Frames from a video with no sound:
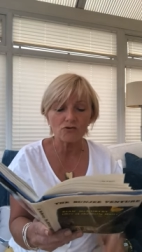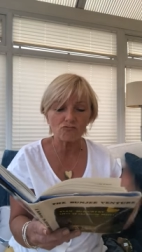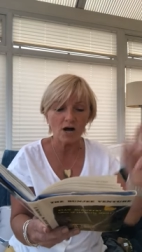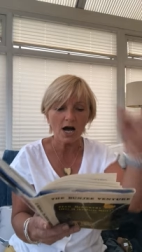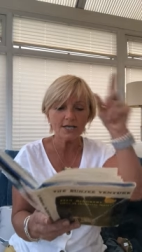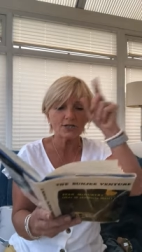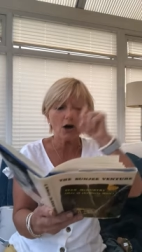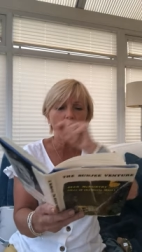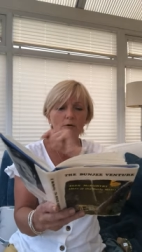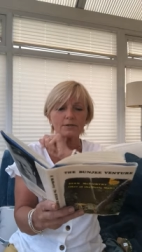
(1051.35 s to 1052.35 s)

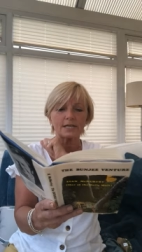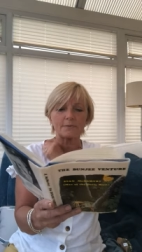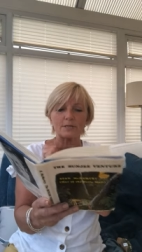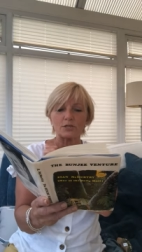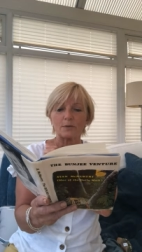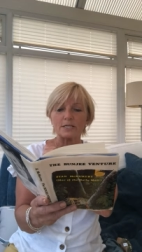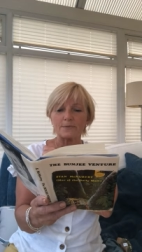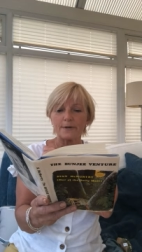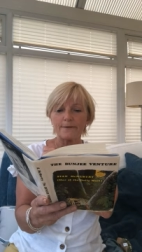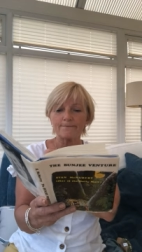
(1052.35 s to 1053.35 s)
Righto, said Mr.
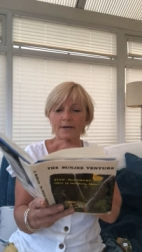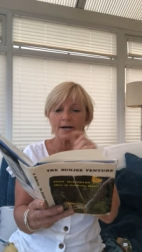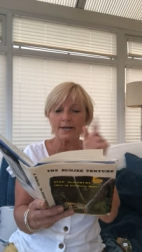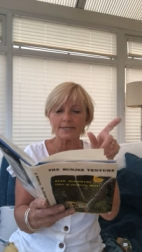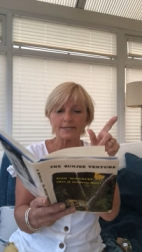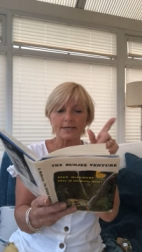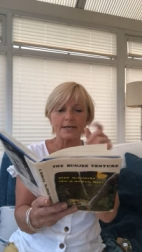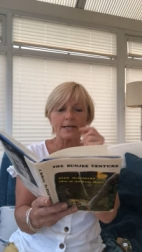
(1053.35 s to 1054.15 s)
Winsborrow. Now, let's see